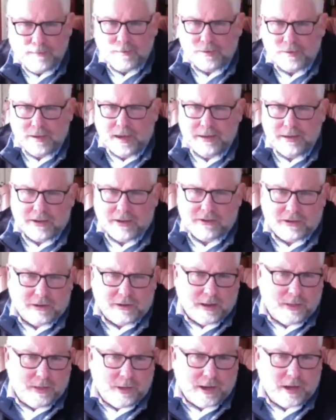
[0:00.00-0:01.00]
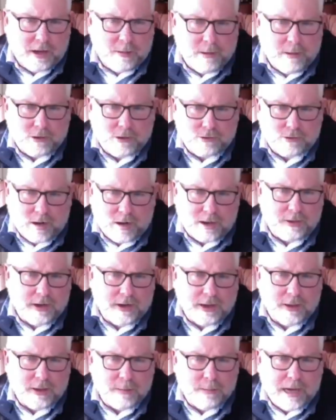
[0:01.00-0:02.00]
not necessarily thinking about
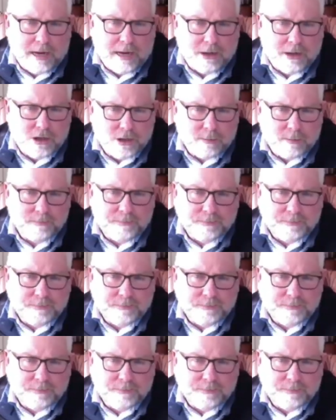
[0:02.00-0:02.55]
strengthening the bench.